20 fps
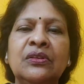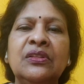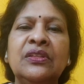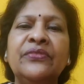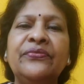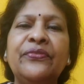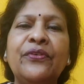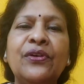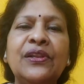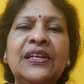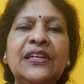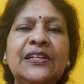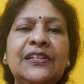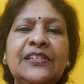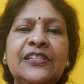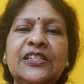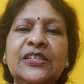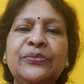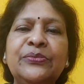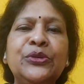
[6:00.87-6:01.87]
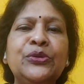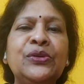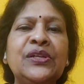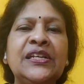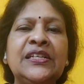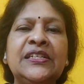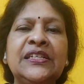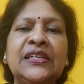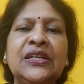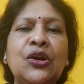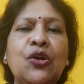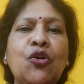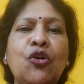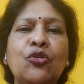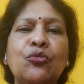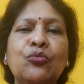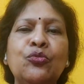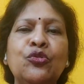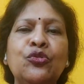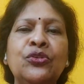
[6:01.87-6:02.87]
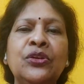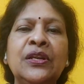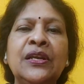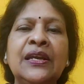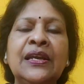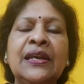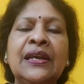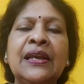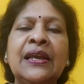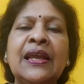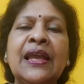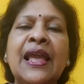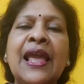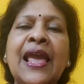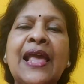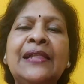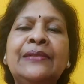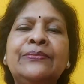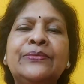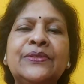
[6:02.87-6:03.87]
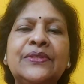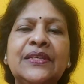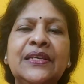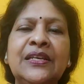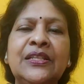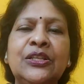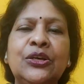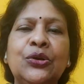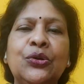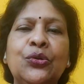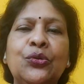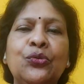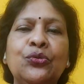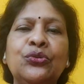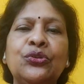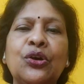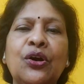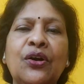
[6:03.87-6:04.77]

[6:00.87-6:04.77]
The follicle stimulating hormone helps in the growth